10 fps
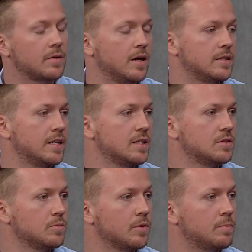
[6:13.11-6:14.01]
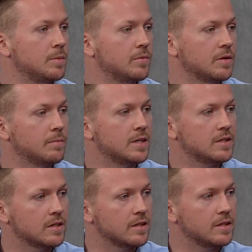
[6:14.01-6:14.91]
contest where people can
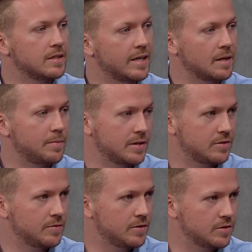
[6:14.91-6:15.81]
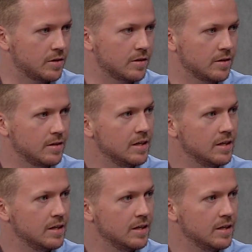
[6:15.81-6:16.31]
basically take a picture of their junk,